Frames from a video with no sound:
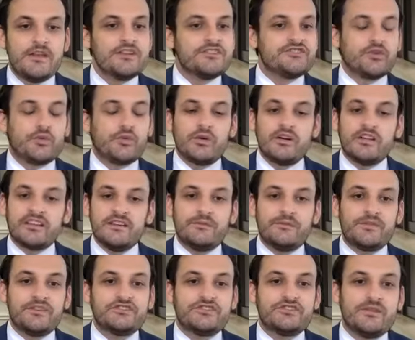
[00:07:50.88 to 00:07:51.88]
So we're looking
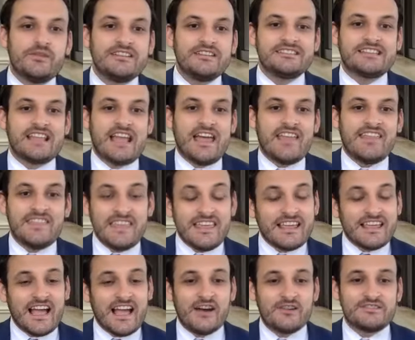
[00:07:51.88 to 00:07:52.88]
for students that
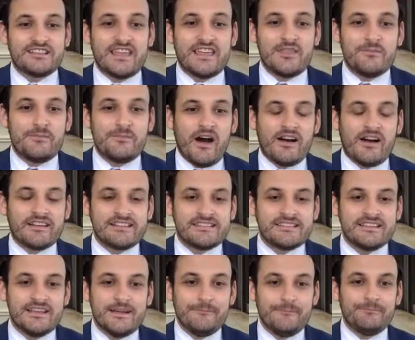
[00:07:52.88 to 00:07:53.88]
think outside the
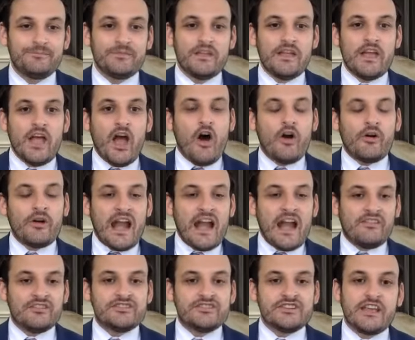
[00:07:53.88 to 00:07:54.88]
box. Our
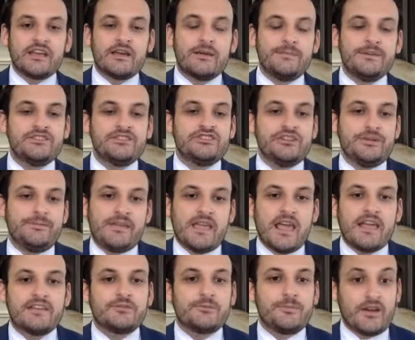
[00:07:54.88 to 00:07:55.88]
average incoming
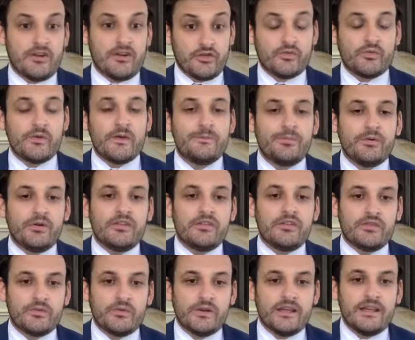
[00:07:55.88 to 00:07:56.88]
GPA is about a
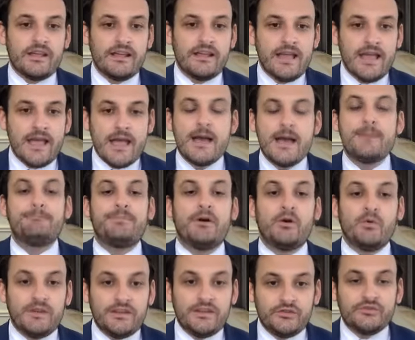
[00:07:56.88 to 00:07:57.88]
3.3,
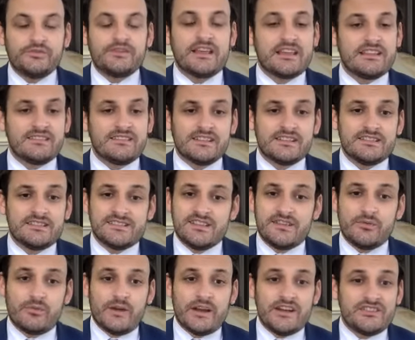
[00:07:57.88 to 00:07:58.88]
but we do take into
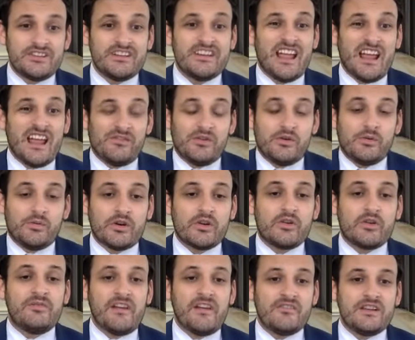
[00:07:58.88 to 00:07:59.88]
consideration every
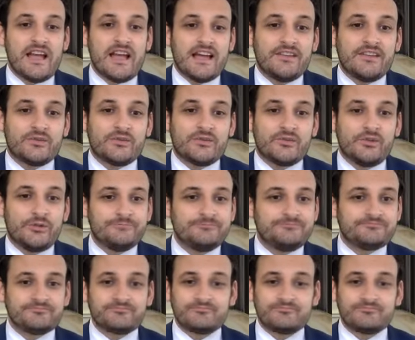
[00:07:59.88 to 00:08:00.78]
rigor of every high school.